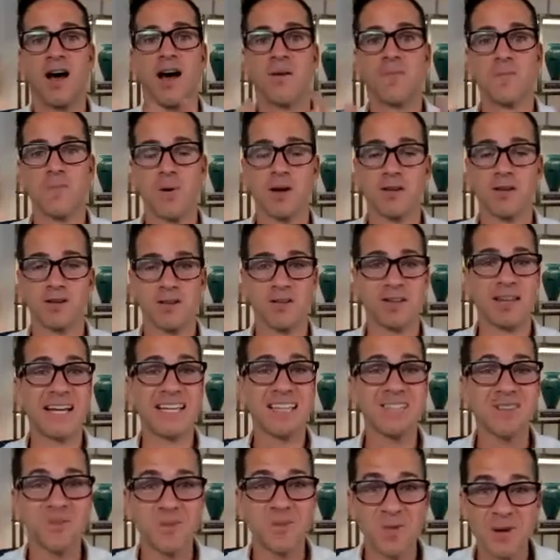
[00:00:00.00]
ball. So that's
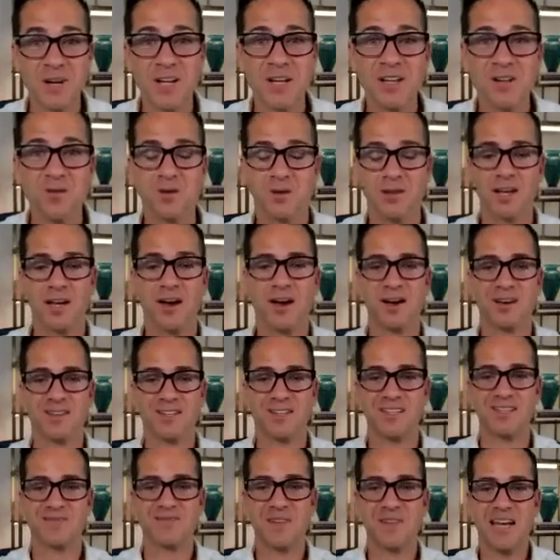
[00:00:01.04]
really, really
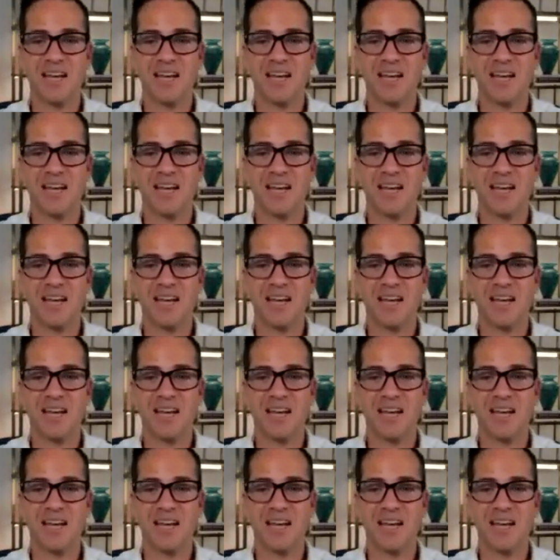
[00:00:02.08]
awesome.